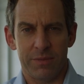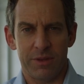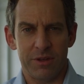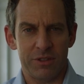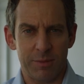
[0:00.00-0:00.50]

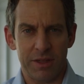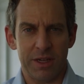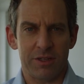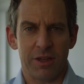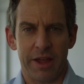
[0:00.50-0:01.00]
there's something
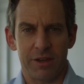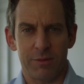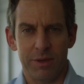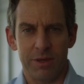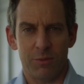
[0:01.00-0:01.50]
that is like to
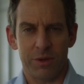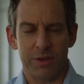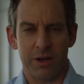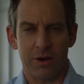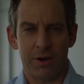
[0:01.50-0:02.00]
be what
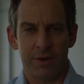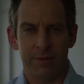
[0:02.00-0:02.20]
they are.